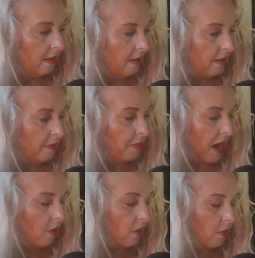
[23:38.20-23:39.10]
The
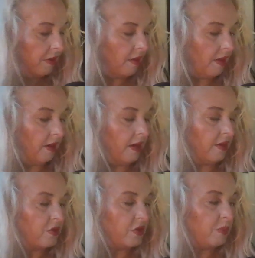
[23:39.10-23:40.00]
power within and
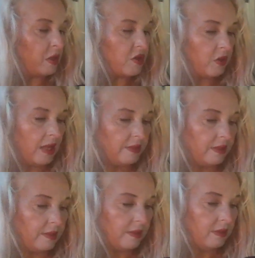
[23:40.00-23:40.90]
your special
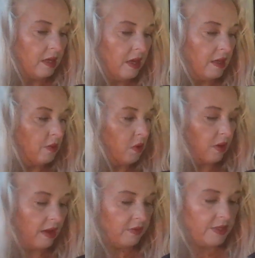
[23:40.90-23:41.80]
essence, you won't
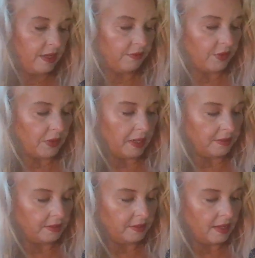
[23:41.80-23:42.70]
ever take for
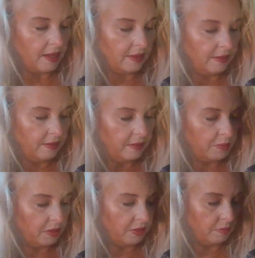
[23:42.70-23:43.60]
granted. Yeah, the
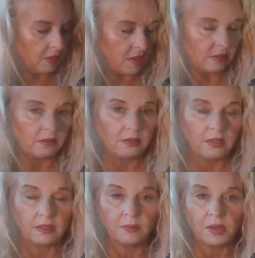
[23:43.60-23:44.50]
building blocks
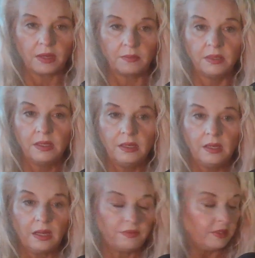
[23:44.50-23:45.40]
at the bottom
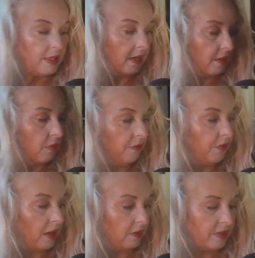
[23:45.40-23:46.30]
of the deck, what
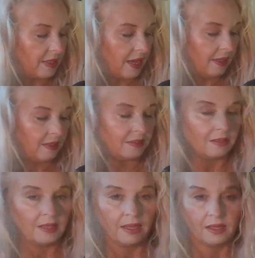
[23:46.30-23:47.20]
follows that is a
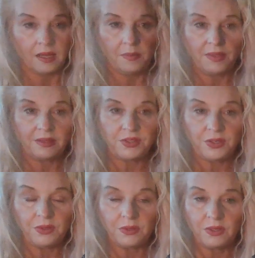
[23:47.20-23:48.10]
leg up. That's
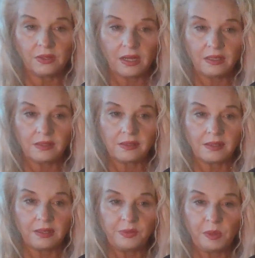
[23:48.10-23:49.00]
you. Your essence
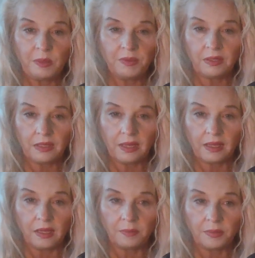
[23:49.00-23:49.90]
gives people a leg
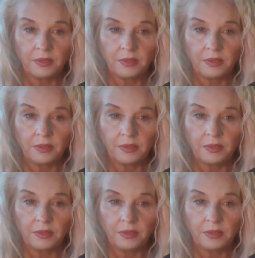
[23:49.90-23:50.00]
up.